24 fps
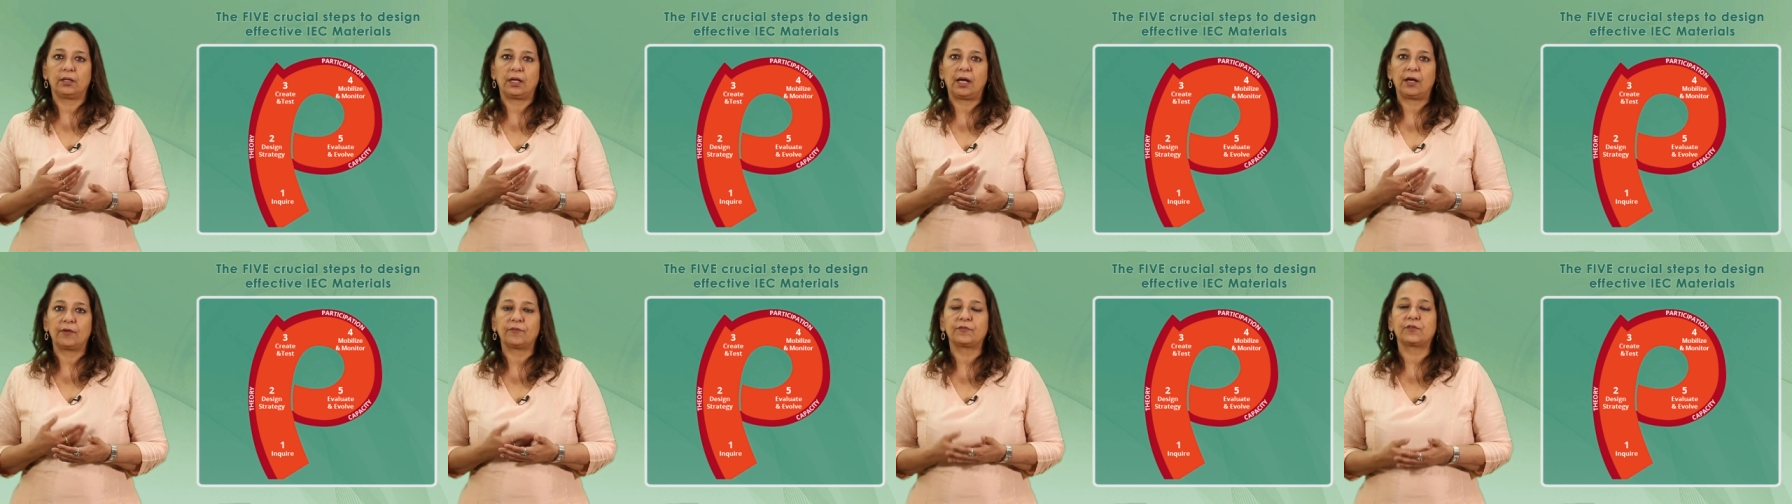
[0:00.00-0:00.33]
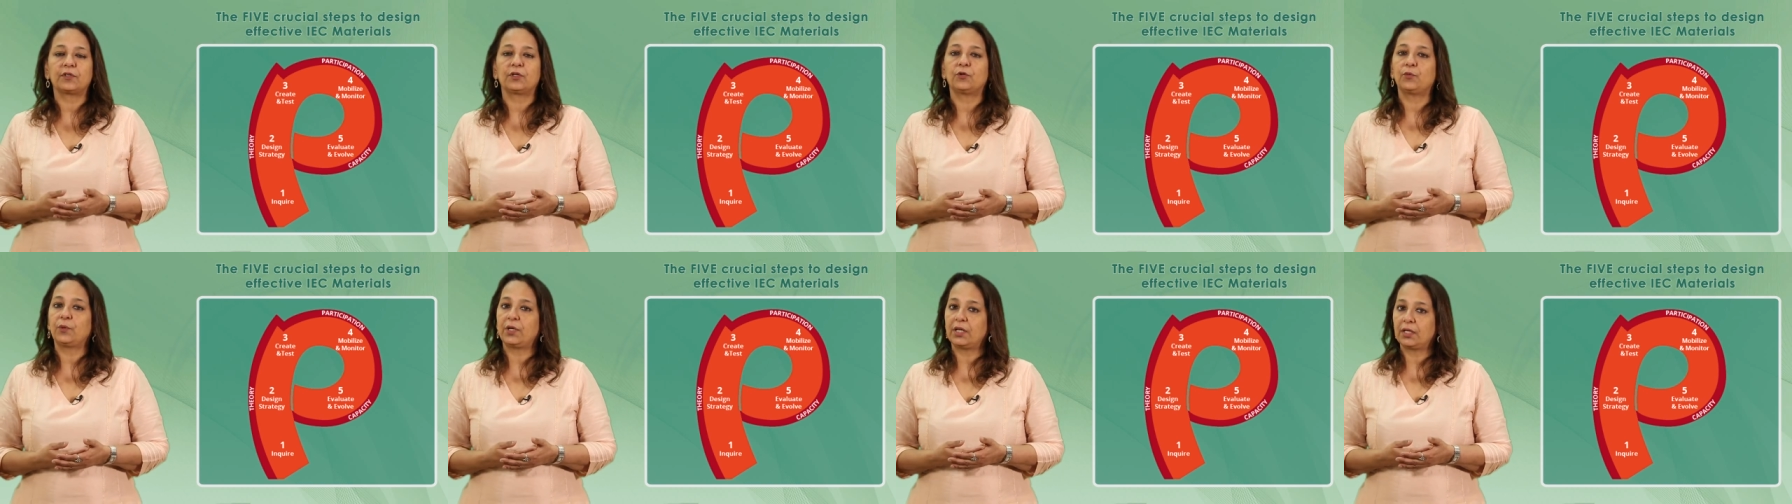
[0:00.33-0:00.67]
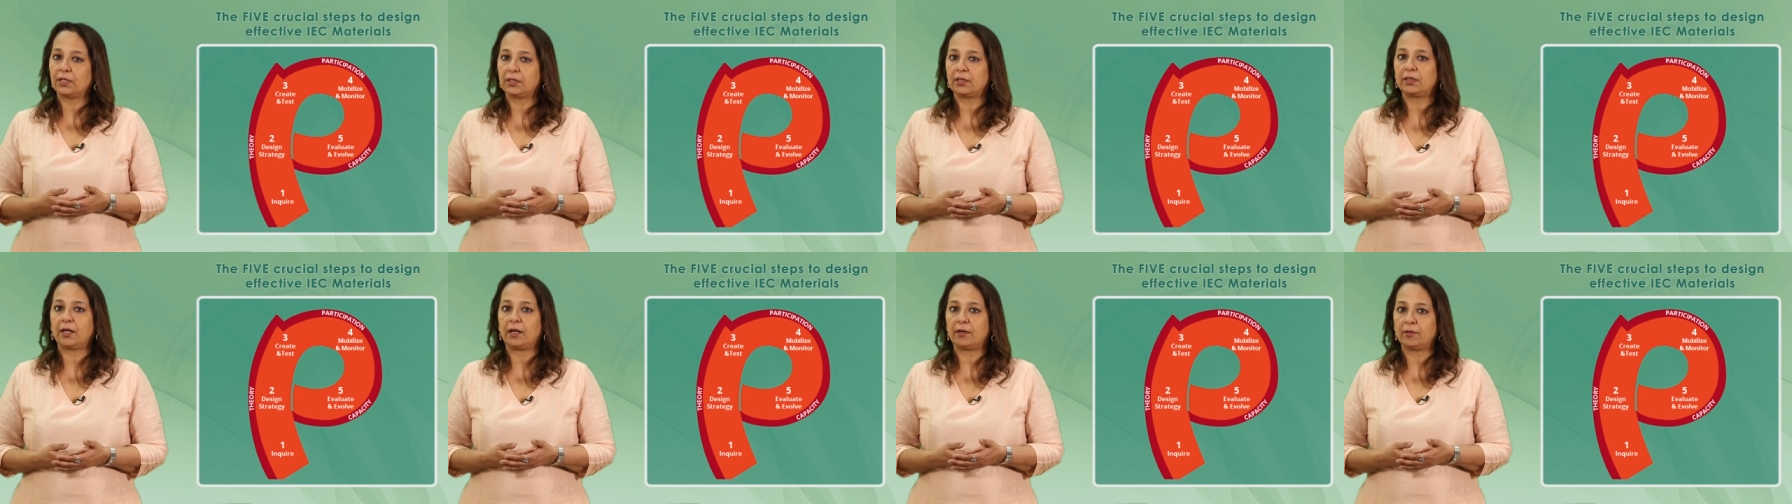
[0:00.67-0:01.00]
after
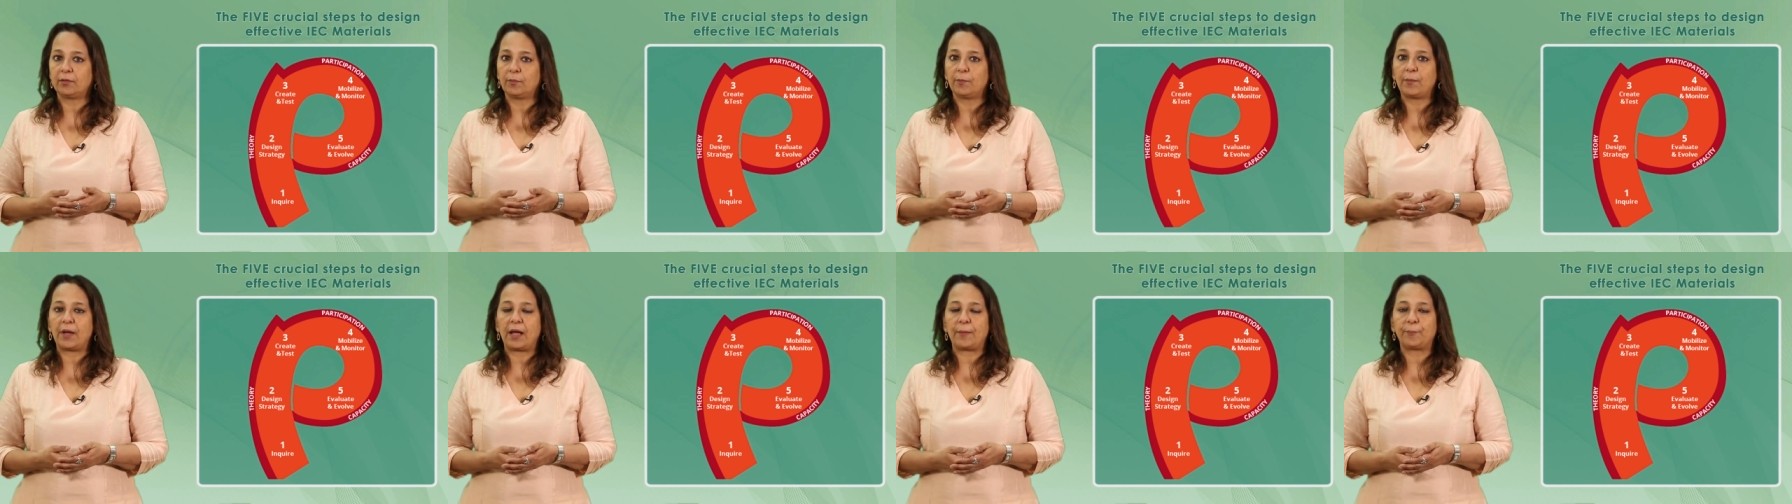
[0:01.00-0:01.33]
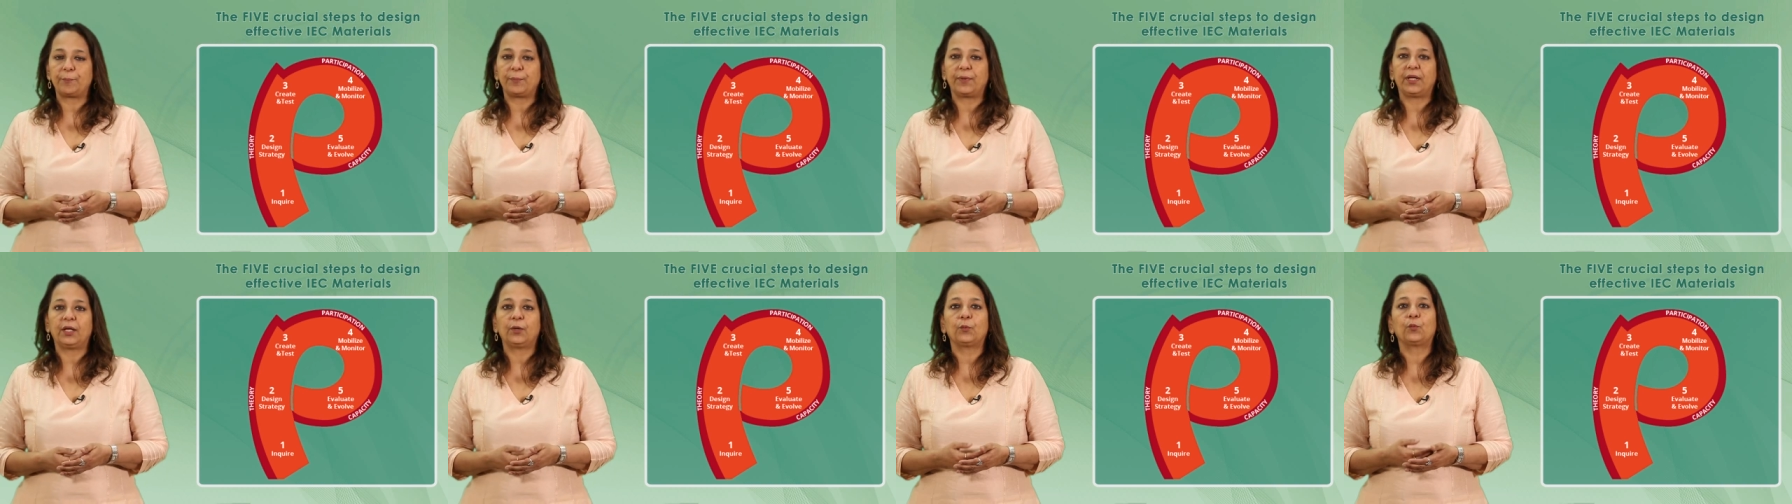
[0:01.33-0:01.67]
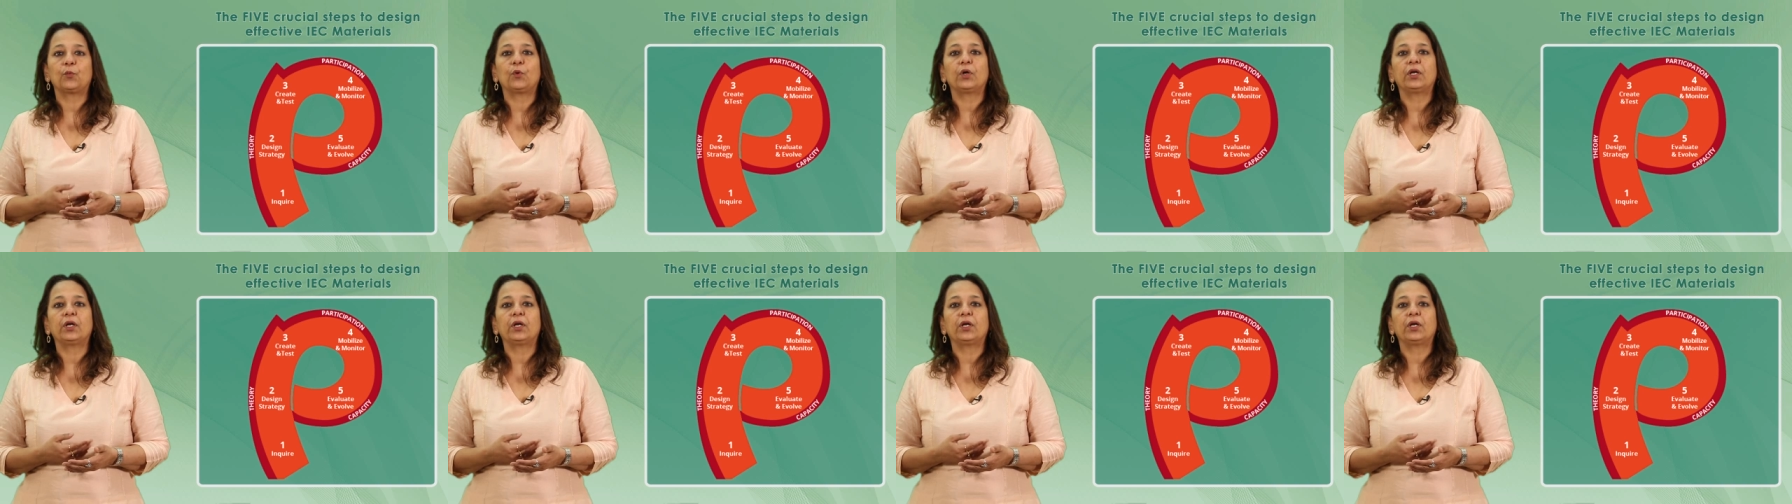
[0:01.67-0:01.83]
doing a thorough mapping,